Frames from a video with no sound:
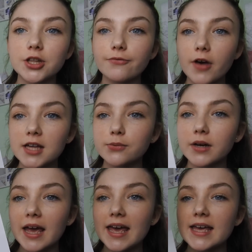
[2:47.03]
The first
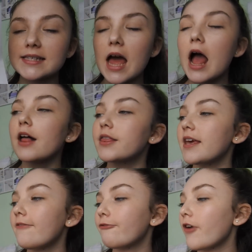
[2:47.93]
one is
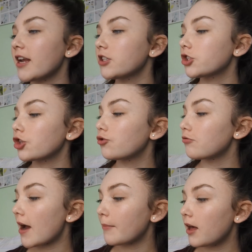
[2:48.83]
the French
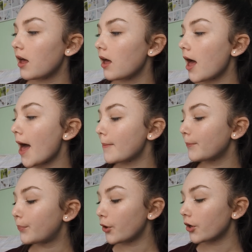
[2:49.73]
grammar
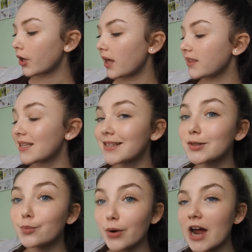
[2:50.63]
book, and this
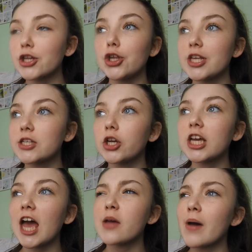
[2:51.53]
is brand new. This
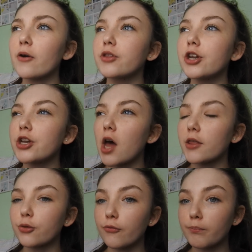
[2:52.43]
only came out on the
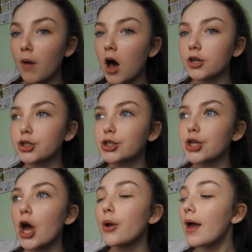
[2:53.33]
9th of March,
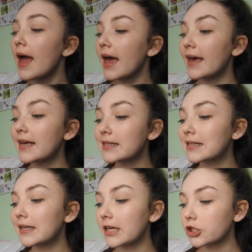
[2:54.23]
so it
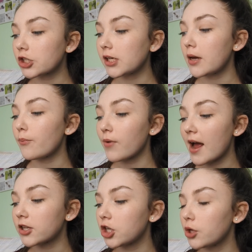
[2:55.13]
is literally
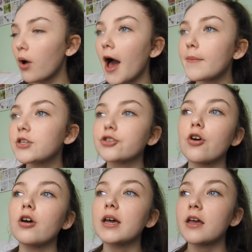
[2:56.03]
brand new. I was
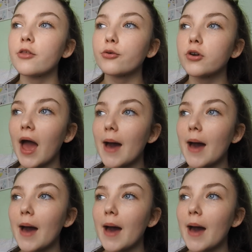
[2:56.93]
scrolling through